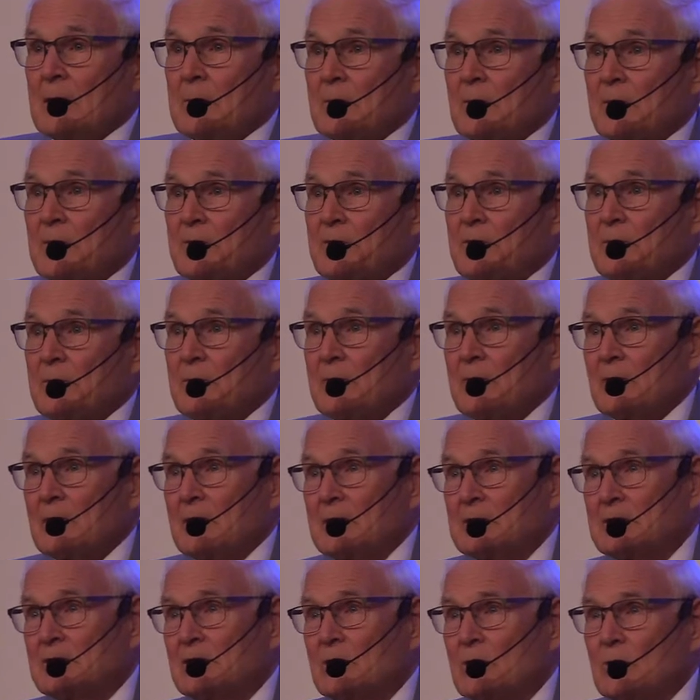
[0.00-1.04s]
But
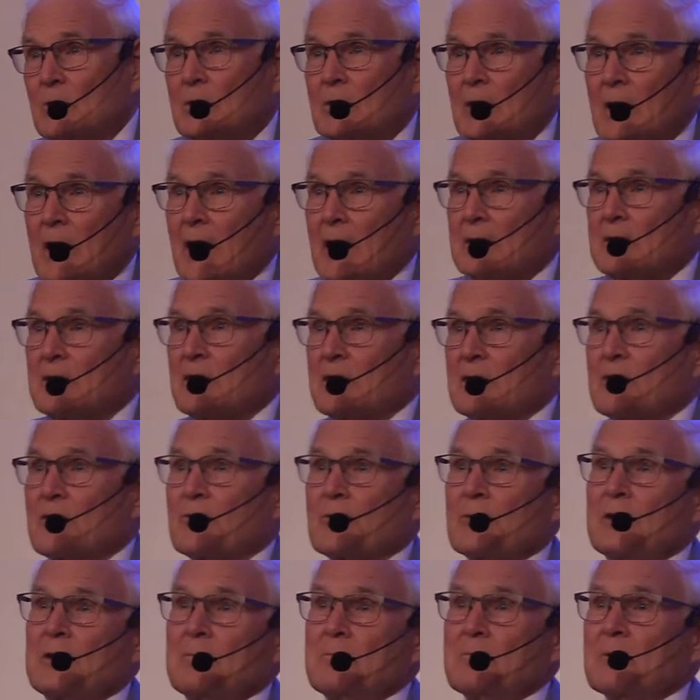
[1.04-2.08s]
let's look at the
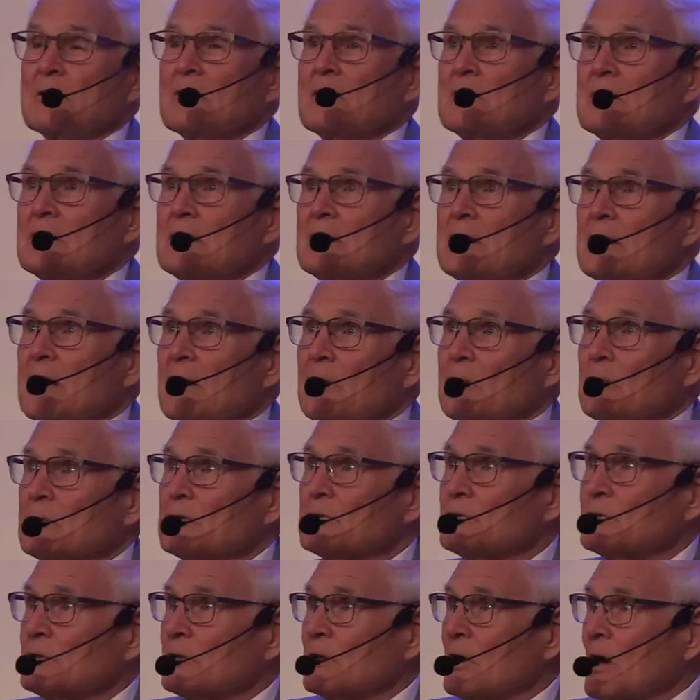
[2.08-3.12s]
treatment that
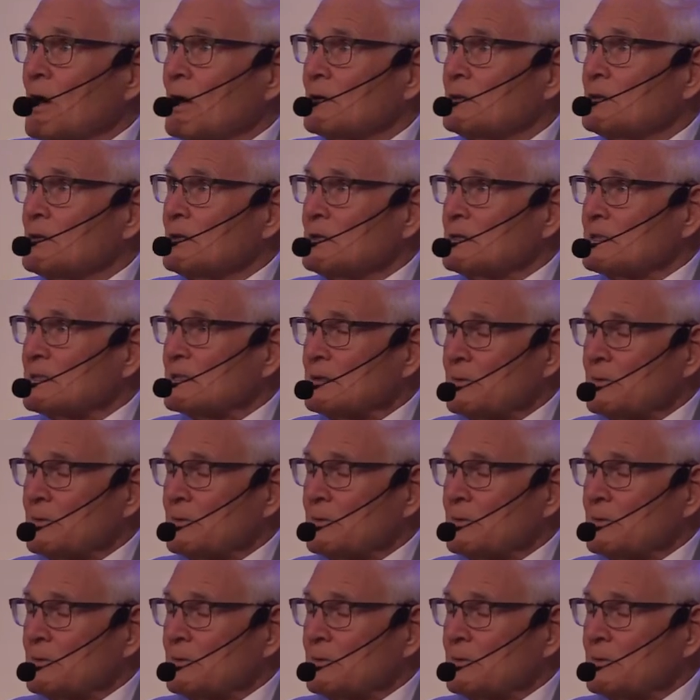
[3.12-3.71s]
was God